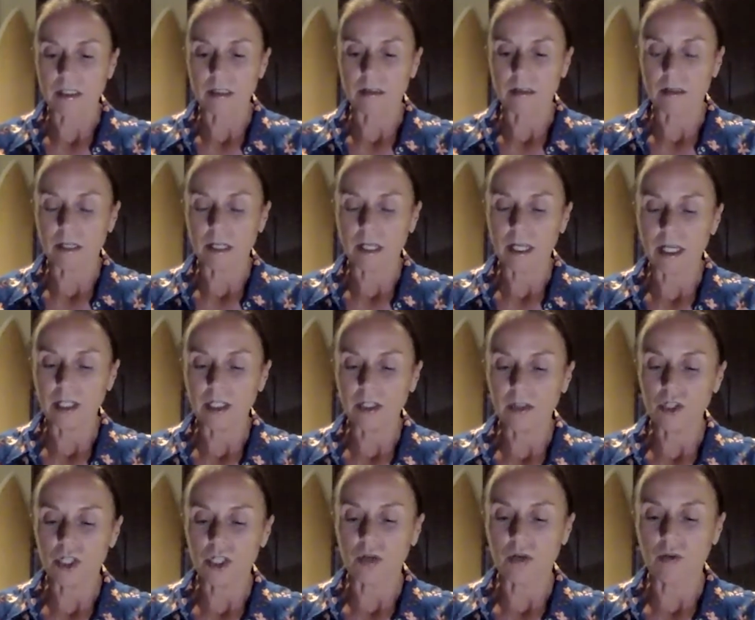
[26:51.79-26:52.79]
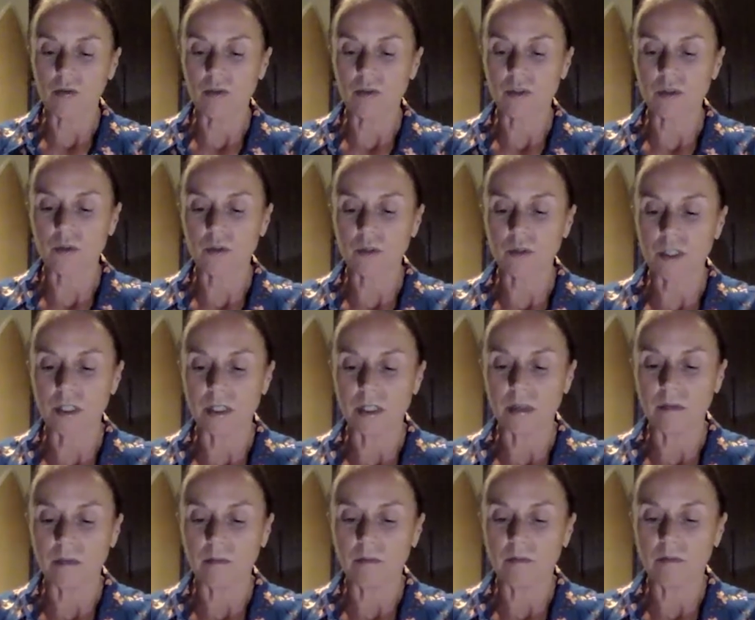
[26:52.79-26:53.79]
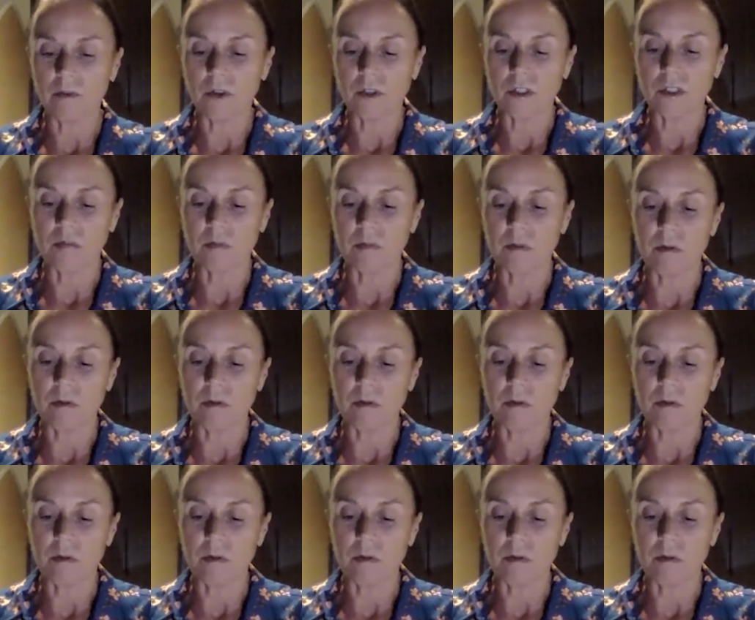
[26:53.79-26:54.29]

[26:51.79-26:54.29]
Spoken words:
And how do you juggle resourcing versus,